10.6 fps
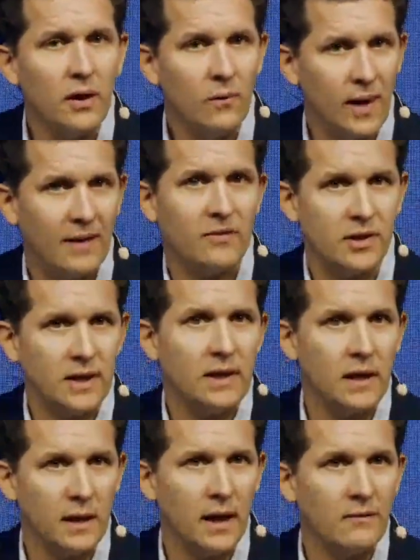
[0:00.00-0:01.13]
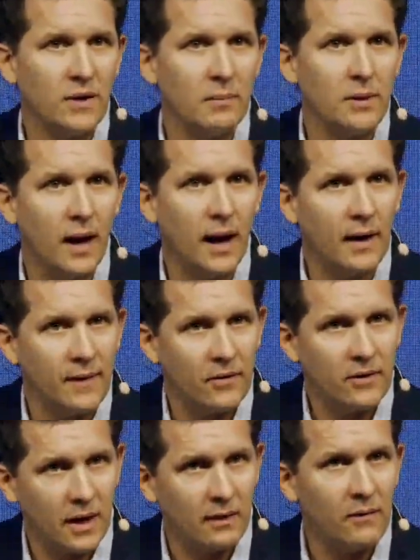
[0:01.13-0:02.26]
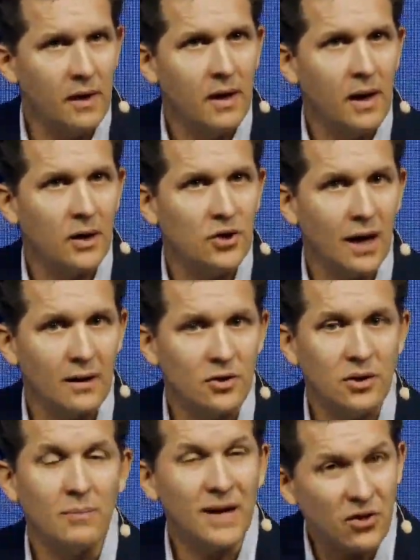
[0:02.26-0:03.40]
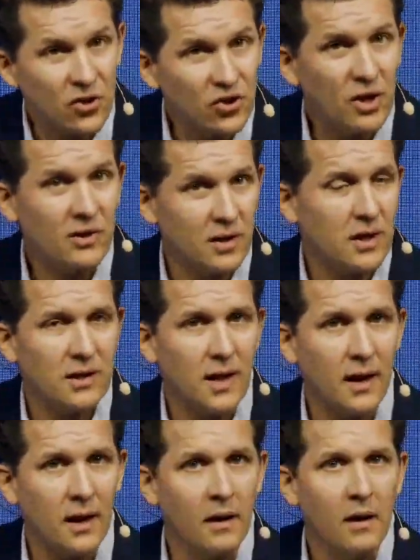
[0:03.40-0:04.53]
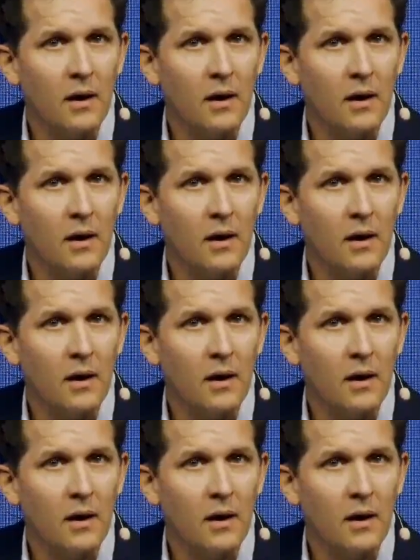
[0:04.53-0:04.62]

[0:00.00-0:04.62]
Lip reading: we haven't seen a lot of DPI, and that's kind of a challenge, but it's just as exciting